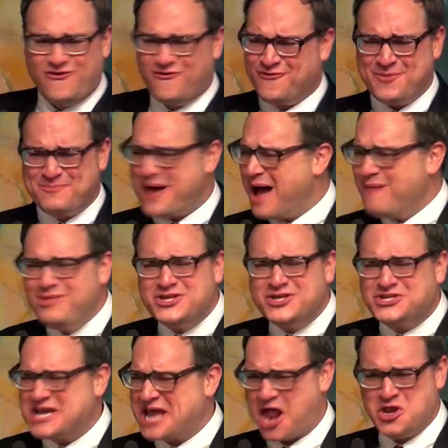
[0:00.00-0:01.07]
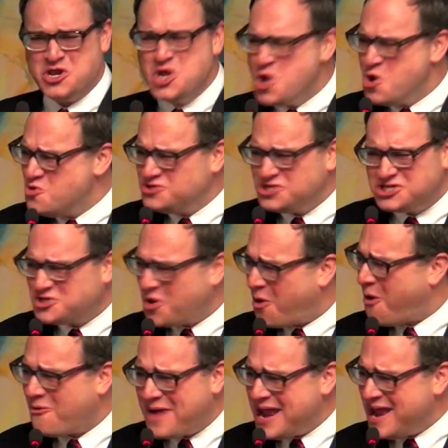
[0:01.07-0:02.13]
for publishing a news
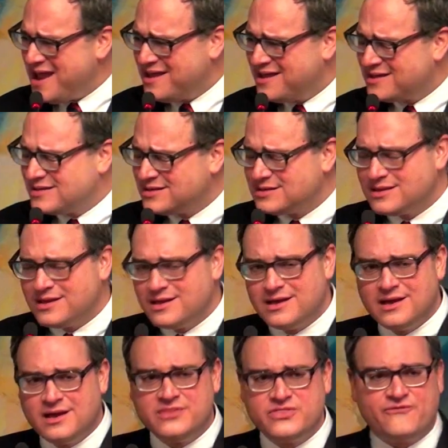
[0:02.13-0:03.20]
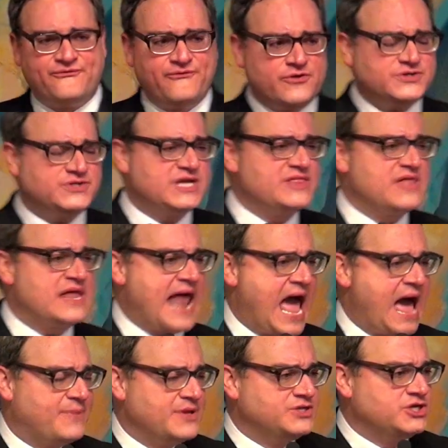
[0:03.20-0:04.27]
story, the first thing that
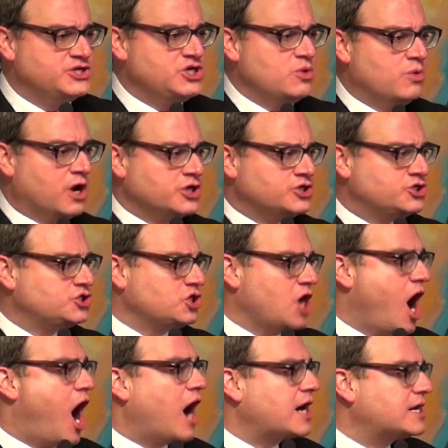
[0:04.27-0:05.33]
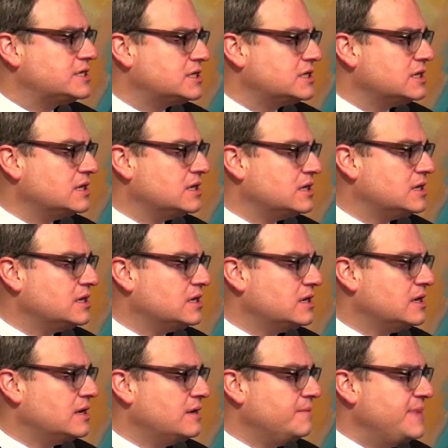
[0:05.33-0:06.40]
happens is you are shocked
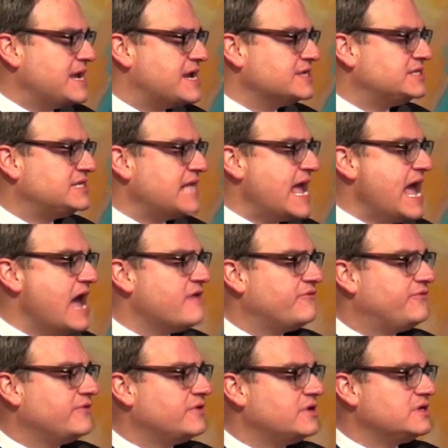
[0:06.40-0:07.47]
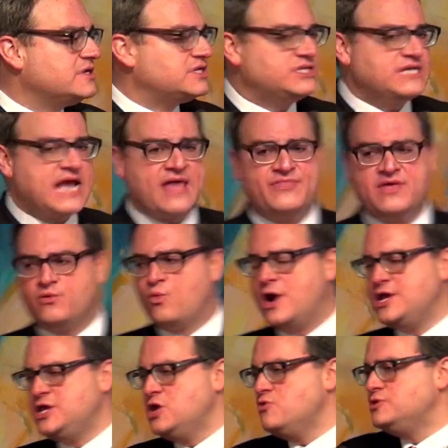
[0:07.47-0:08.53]
because they have said that
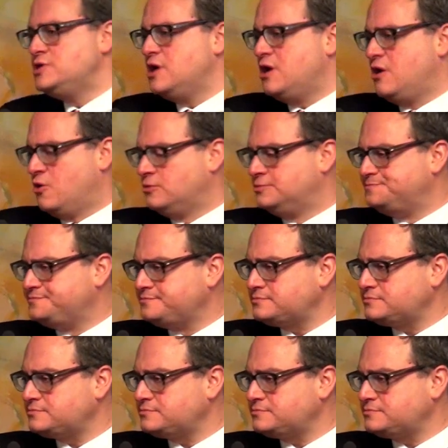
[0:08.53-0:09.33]
what you do,